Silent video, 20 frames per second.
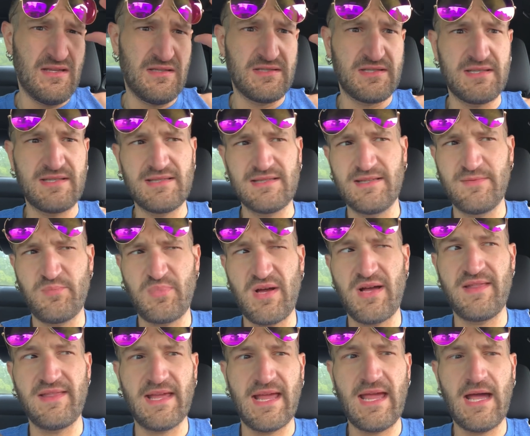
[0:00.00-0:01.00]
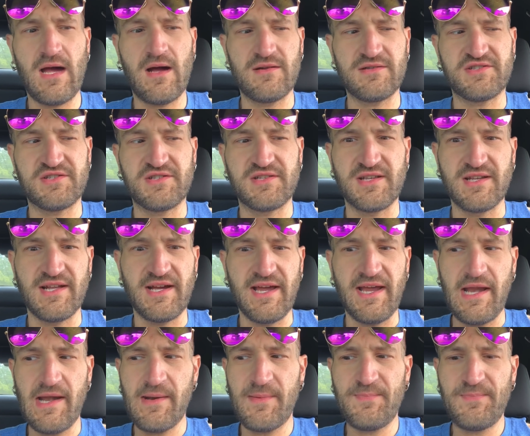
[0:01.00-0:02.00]
sleep on the couch
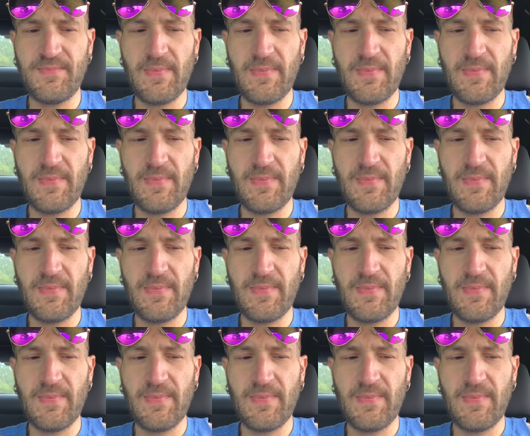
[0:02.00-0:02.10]
tonight.